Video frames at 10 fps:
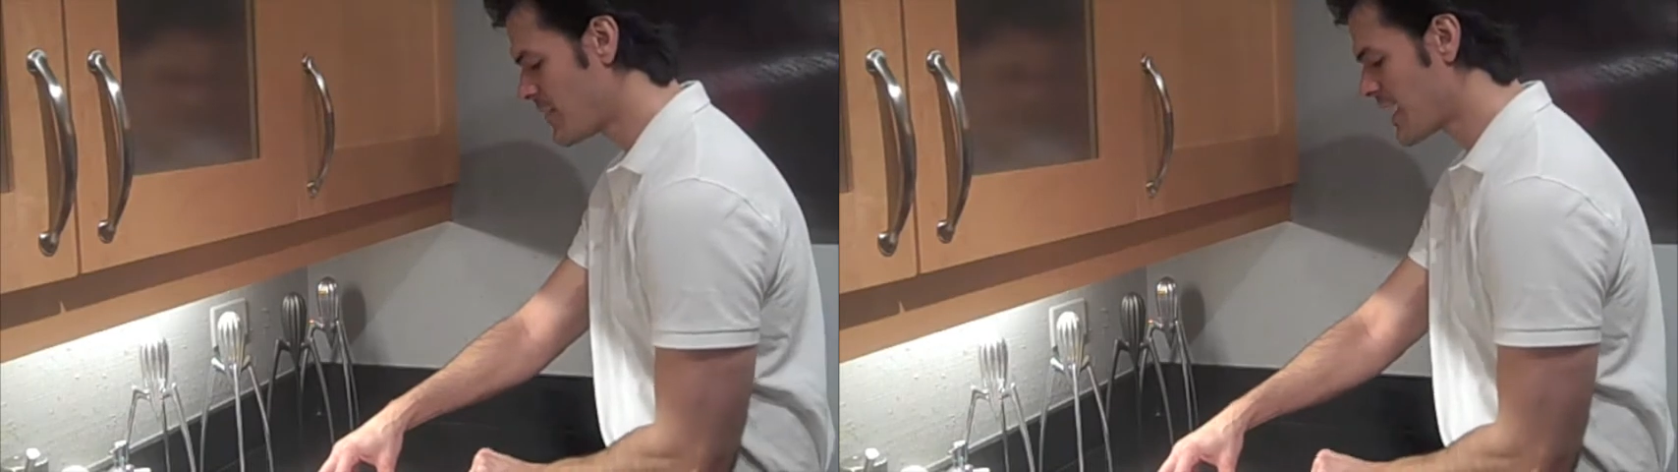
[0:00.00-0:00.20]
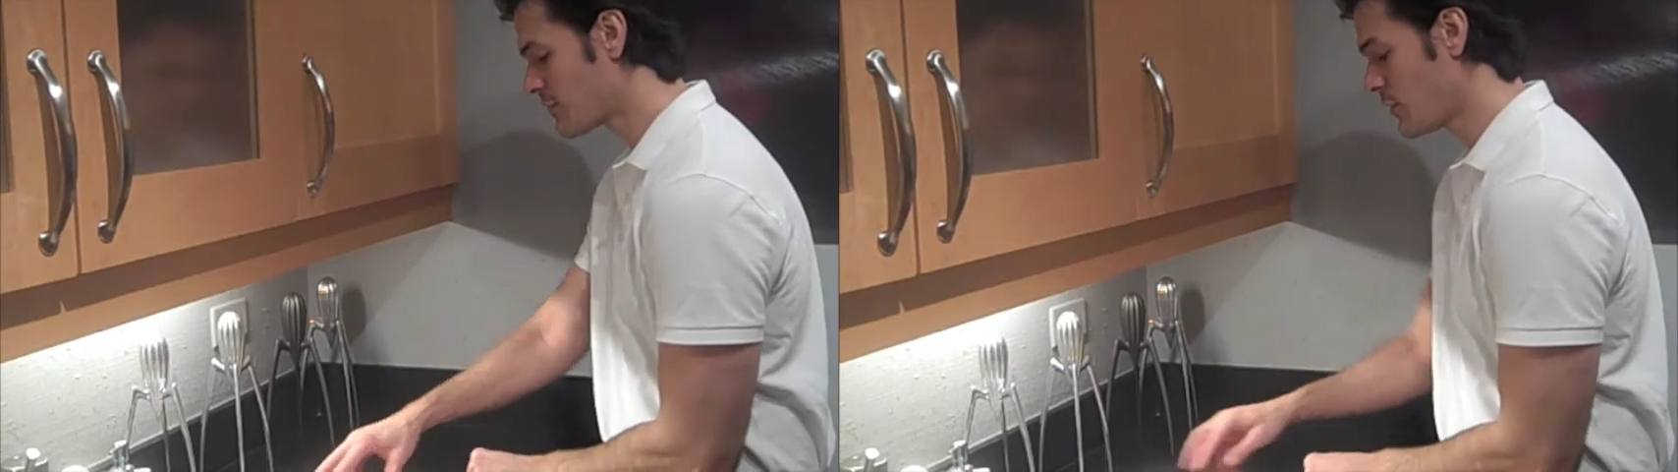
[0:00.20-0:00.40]

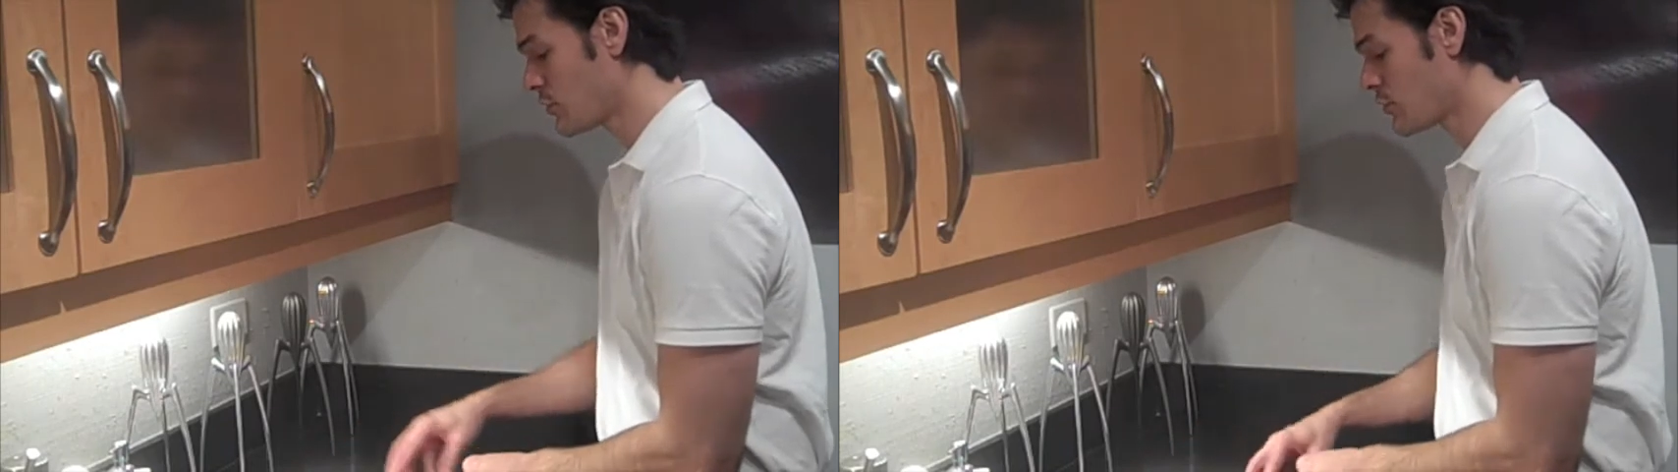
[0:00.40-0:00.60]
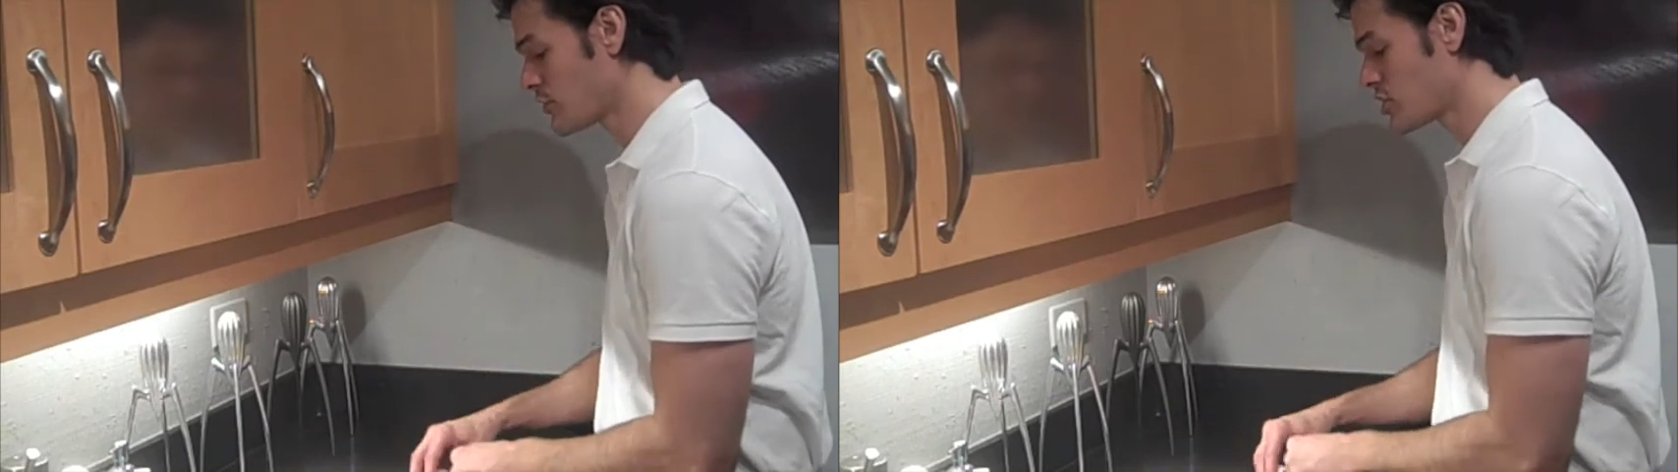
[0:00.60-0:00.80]
backbone
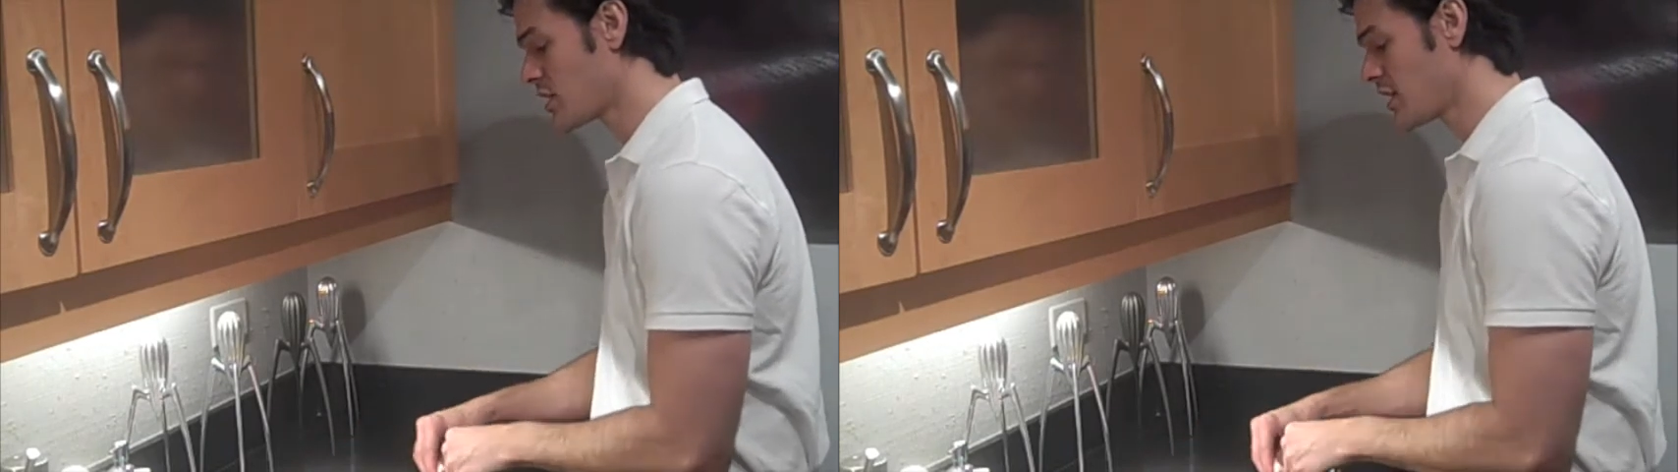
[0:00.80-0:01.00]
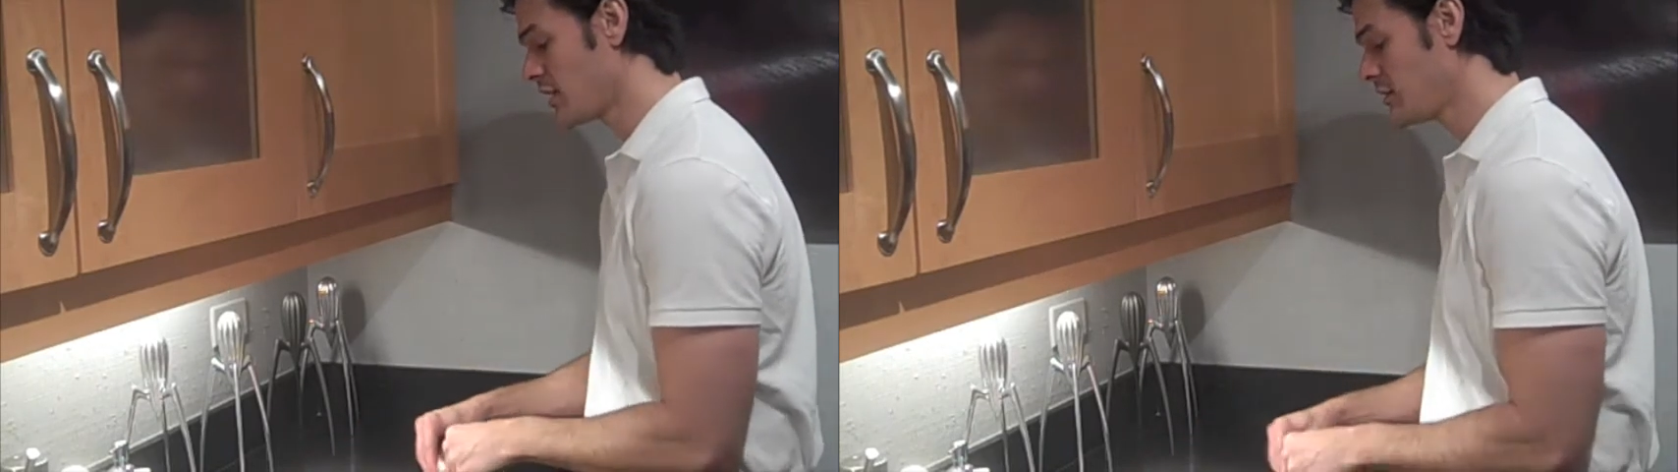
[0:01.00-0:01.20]
or the
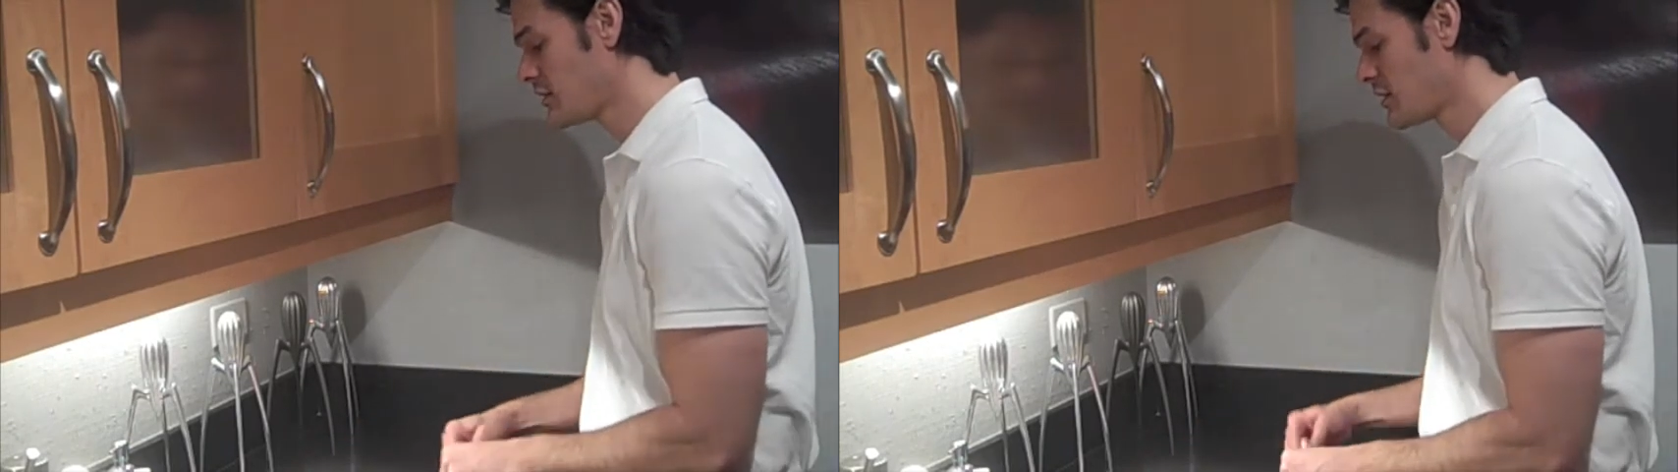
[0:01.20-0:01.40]
chine.